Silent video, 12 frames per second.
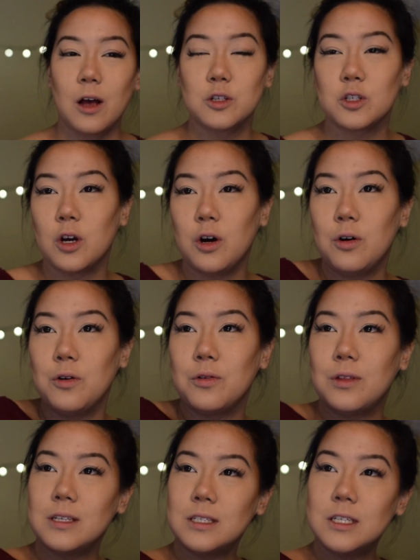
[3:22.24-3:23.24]
So
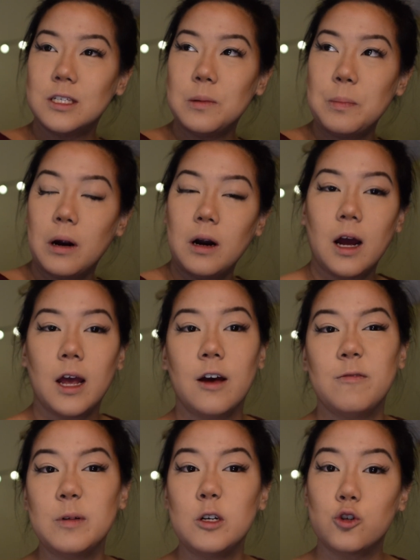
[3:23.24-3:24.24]
this is the part I
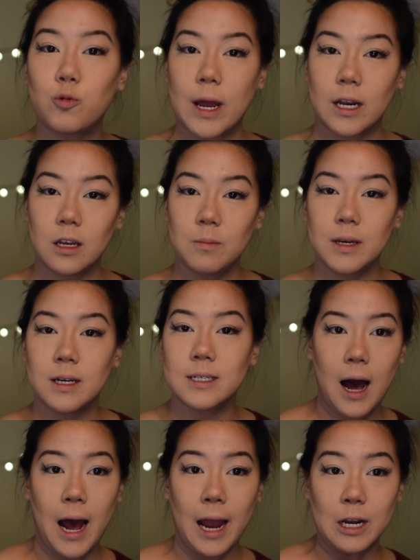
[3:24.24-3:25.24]
have been dreading
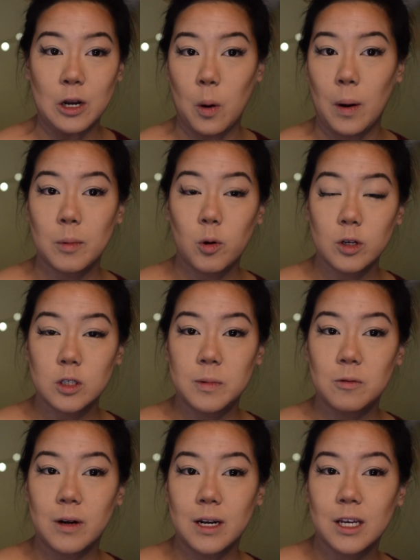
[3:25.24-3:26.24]
because I know I'm going to be
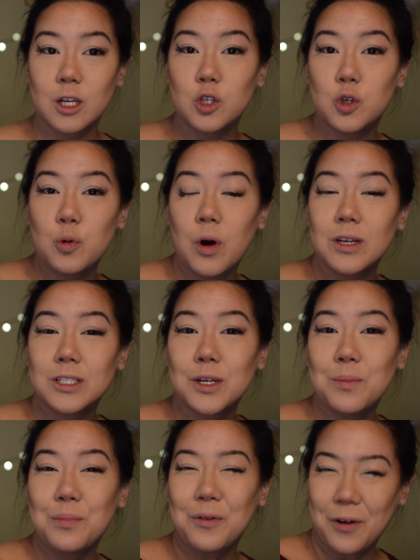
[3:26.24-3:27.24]
running into
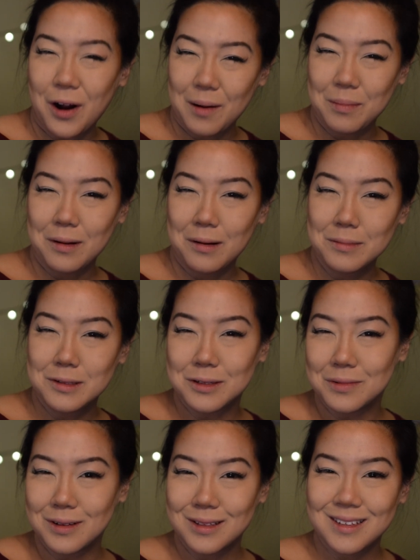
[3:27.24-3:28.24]
some problems
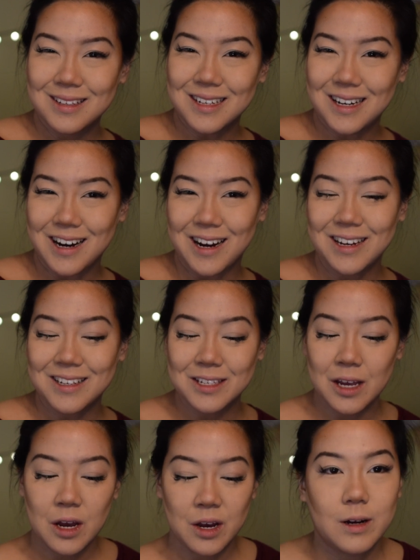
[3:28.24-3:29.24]
doing these
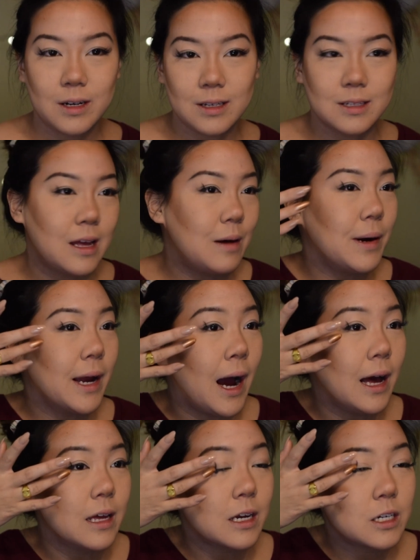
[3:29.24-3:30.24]
eyes. One is that my
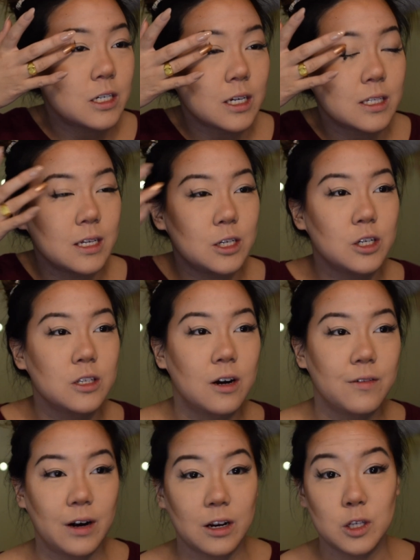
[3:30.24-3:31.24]
eyelash extensions
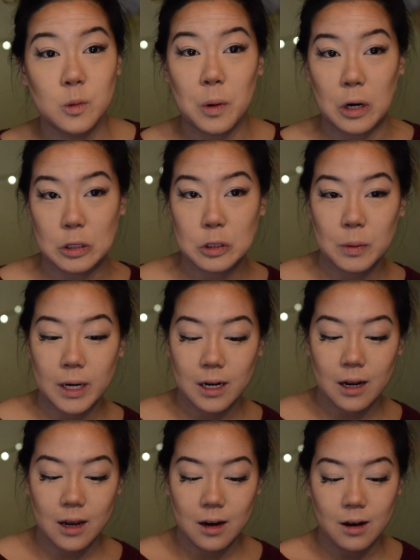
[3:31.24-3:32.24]
are very sparse right
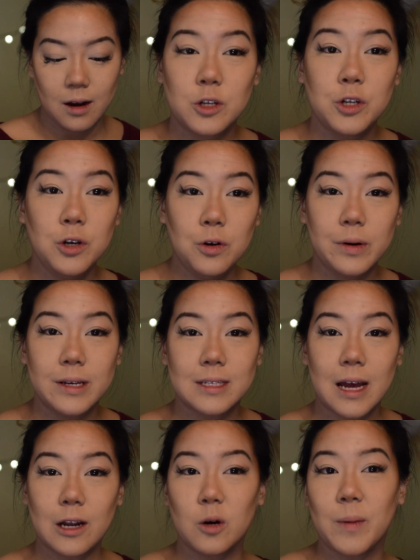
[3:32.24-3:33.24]
now. Two is
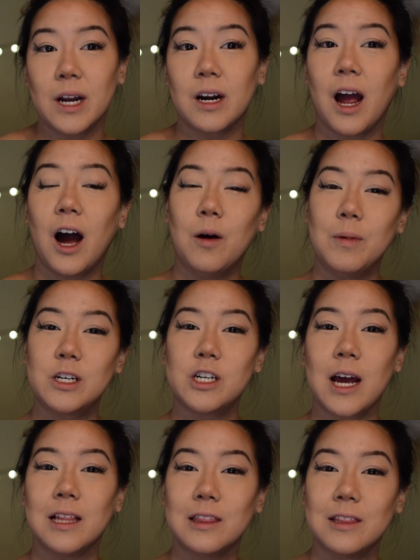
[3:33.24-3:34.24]
that no matter how much I